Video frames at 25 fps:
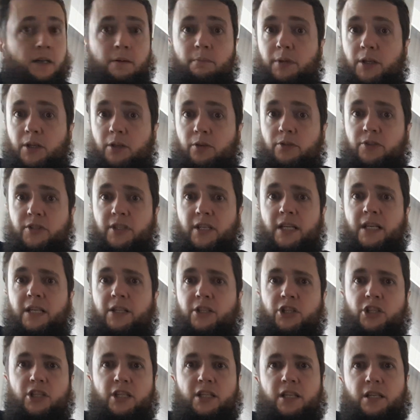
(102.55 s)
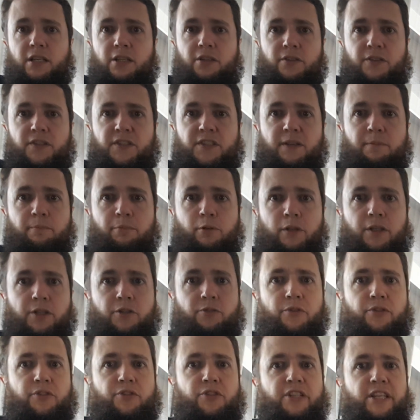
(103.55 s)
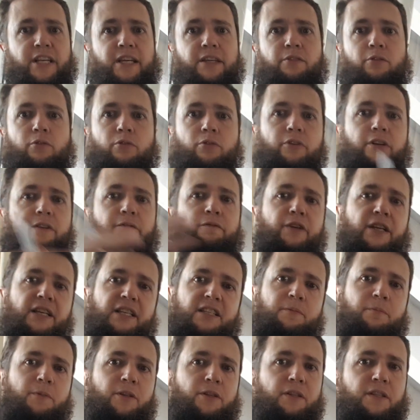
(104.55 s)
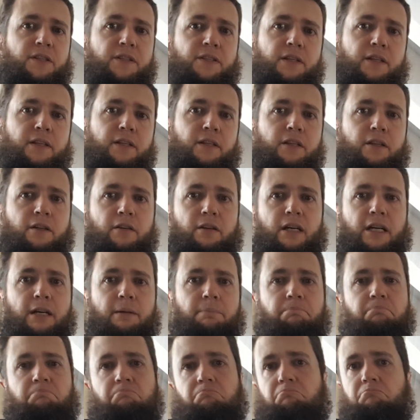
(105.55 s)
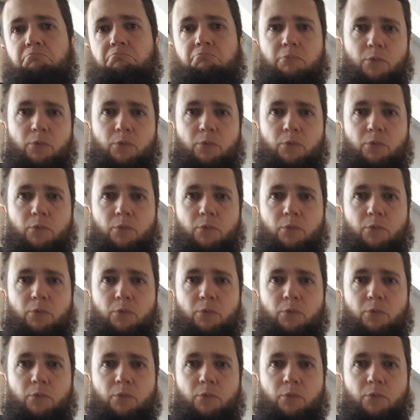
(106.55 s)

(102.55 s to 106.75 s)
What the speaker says: because each year your simple interest debt or investment is going to go up